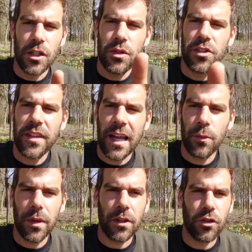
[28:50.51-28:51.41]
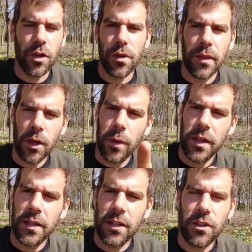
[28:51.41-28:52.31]
You stand with the truth. Look
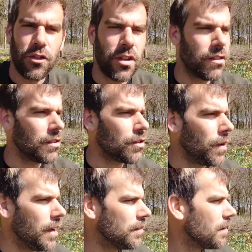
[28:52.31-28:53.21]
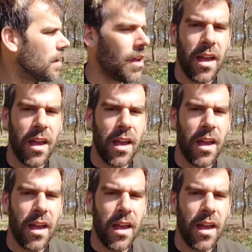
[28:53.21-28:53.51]
what they did to Jesus Christ.